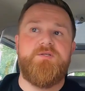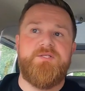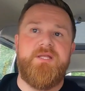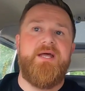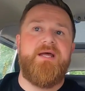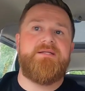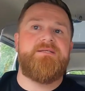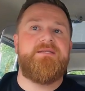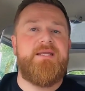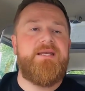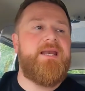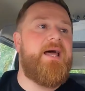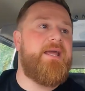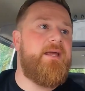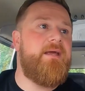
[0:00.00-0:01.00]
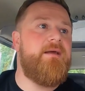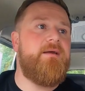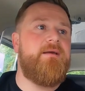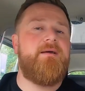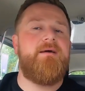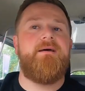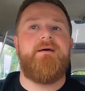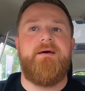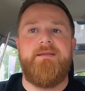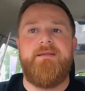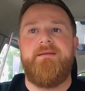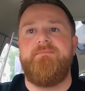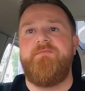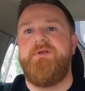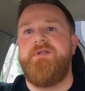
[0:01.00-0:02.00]
So they had to delay it. Idiot. And
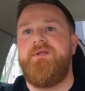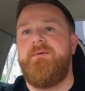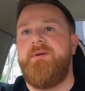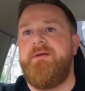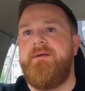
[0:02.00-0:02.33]
then redo it.